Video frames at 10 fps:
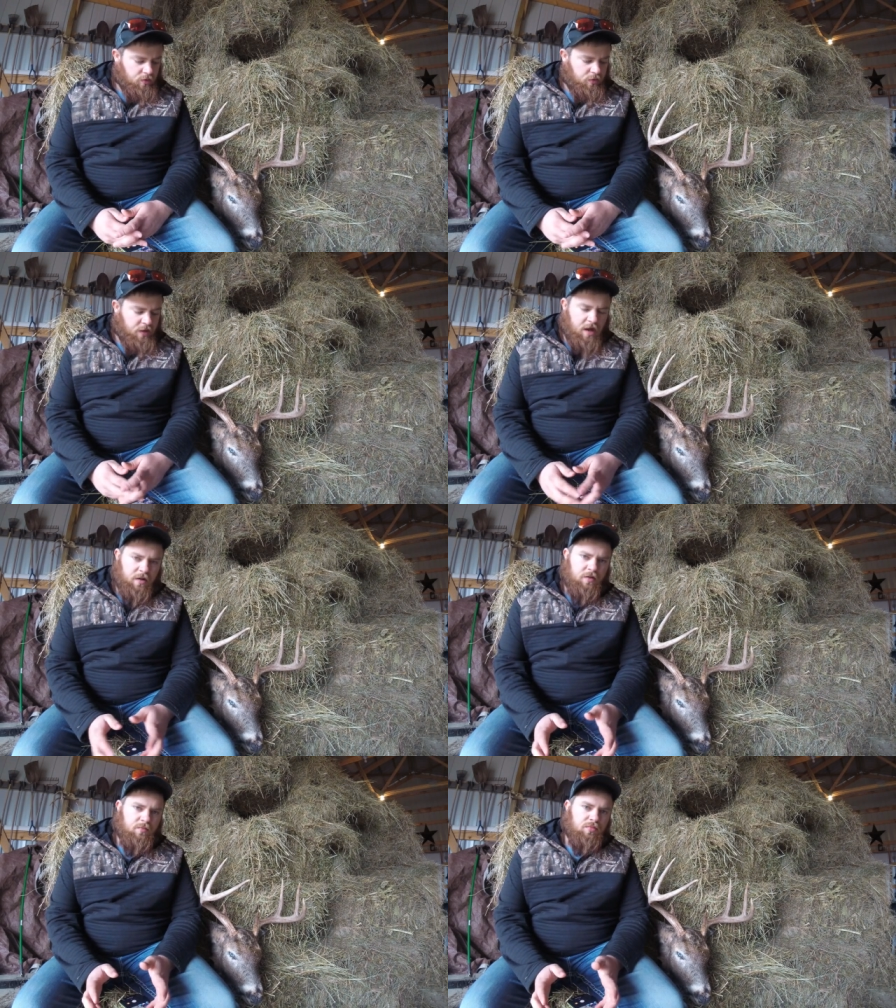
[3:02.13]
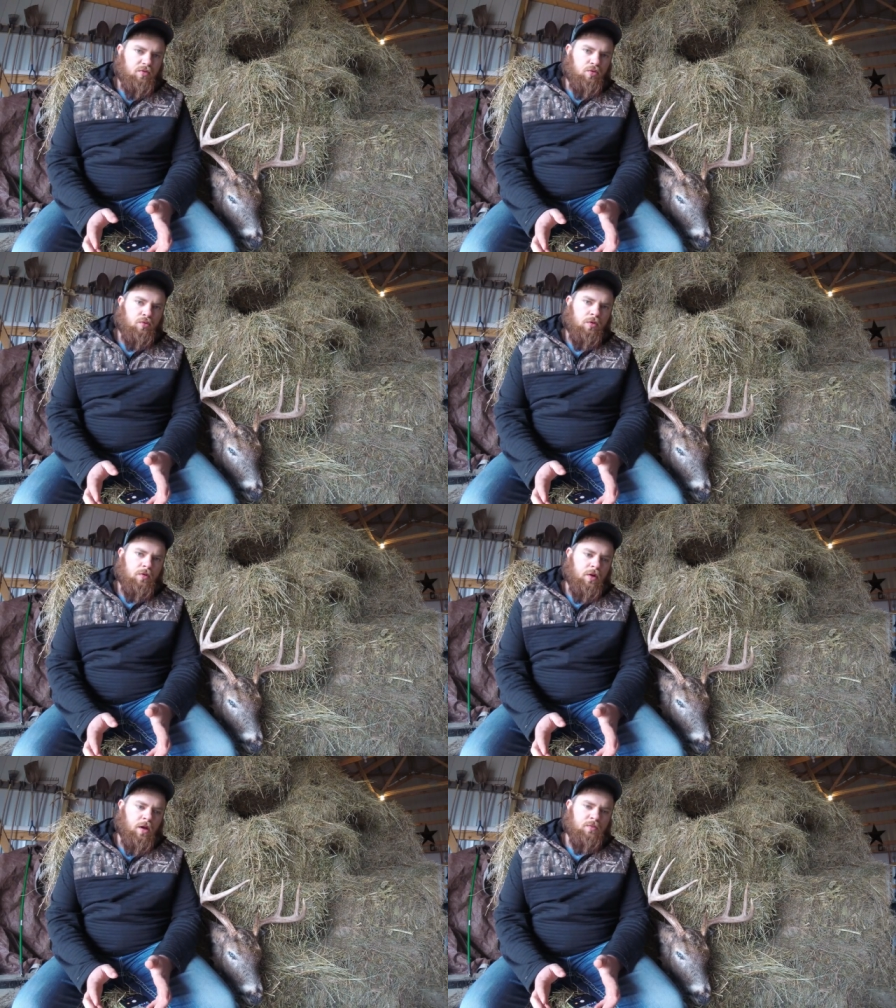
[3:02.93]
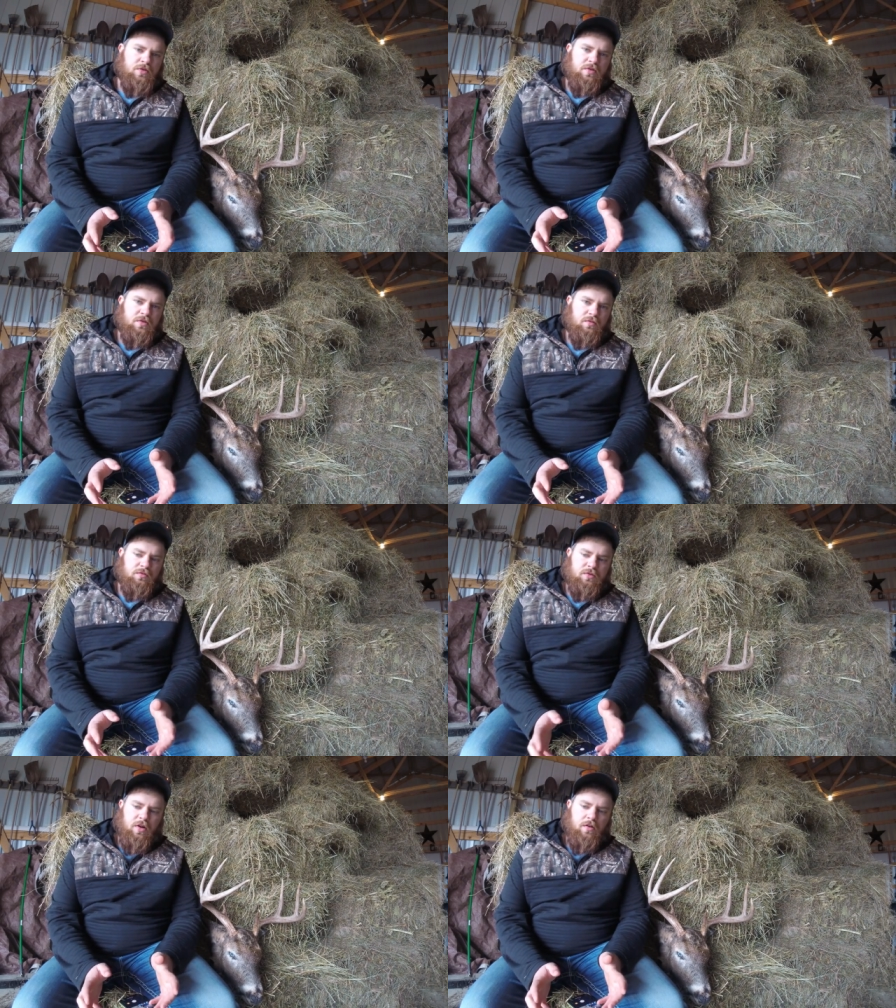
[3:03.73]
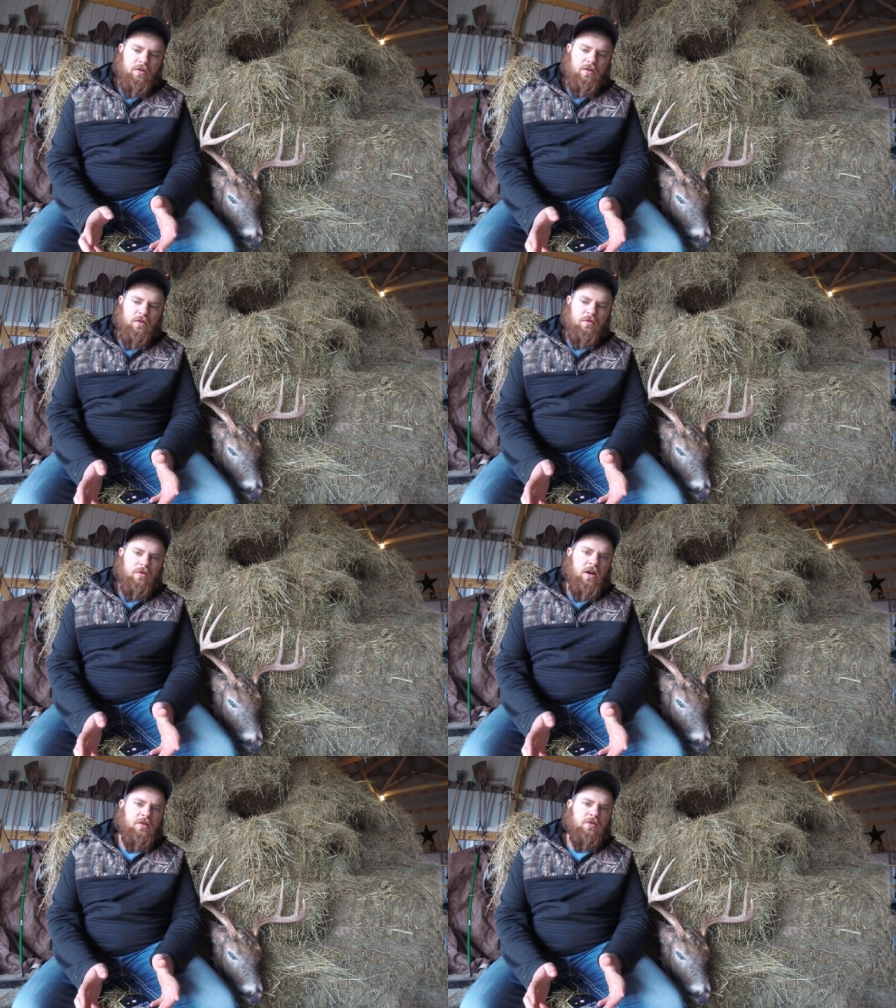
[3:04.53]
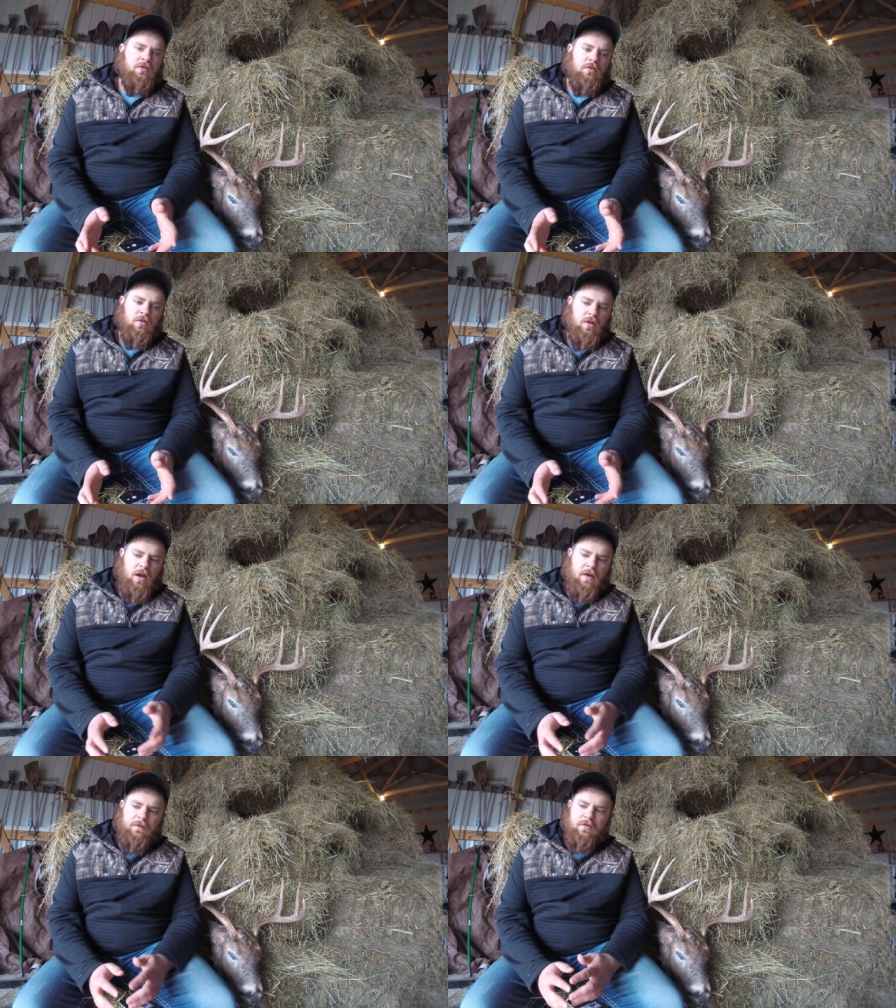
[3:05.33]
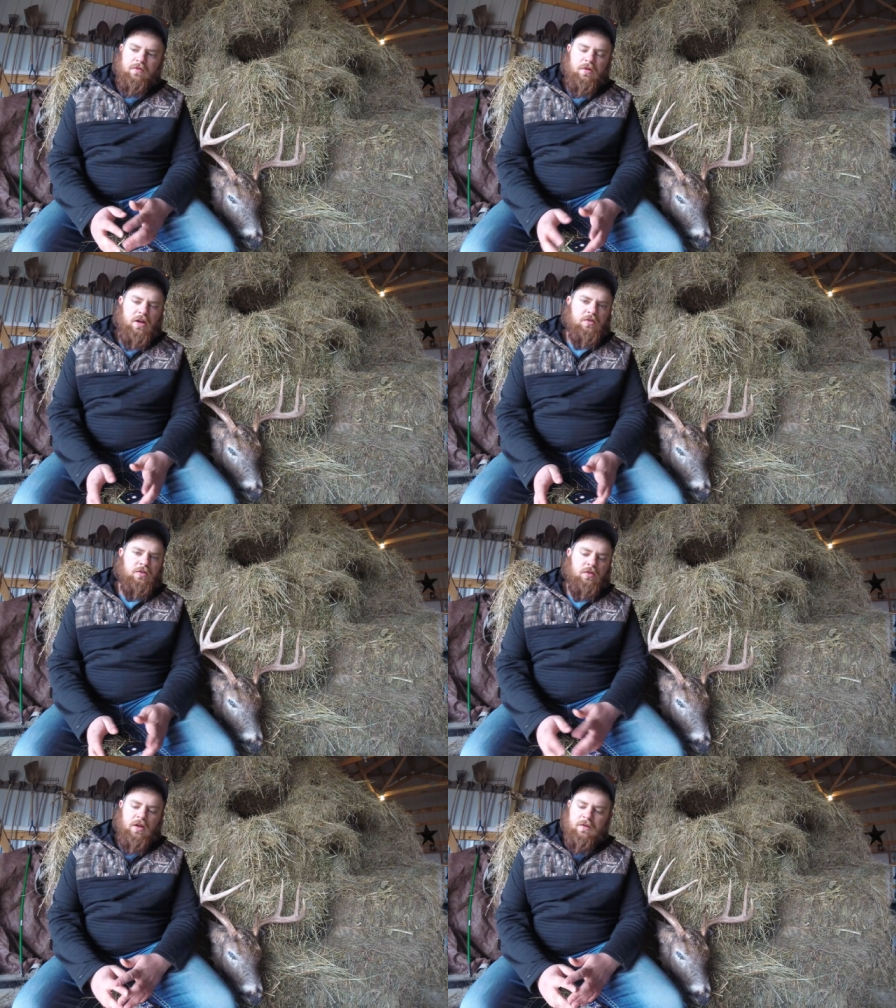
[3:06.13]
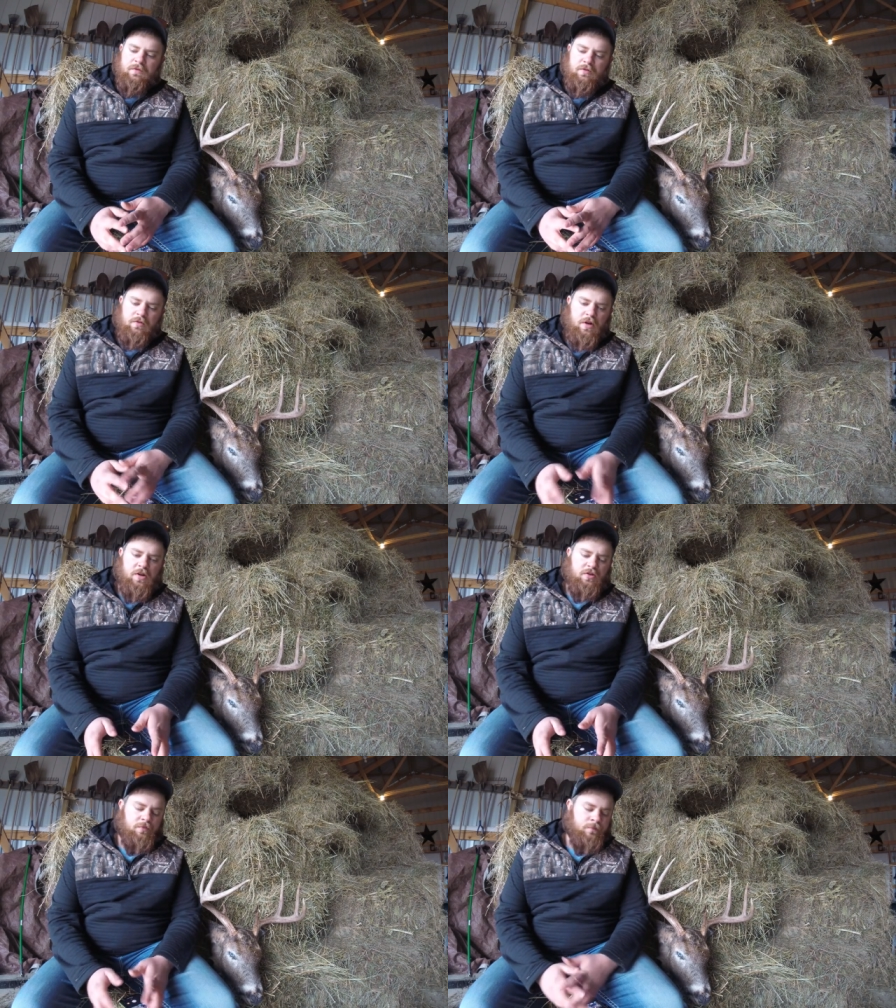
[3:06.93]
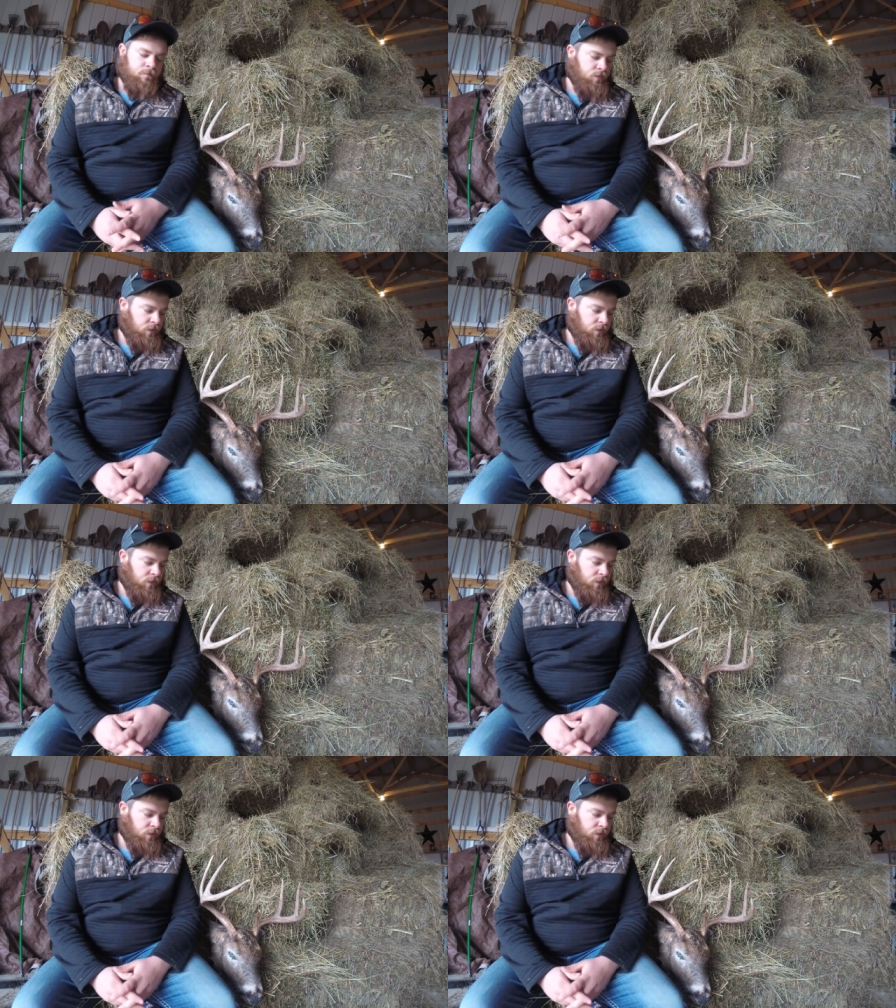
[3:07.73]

And out of the blue, I'm just starting to hear crashing after crashing after crashing.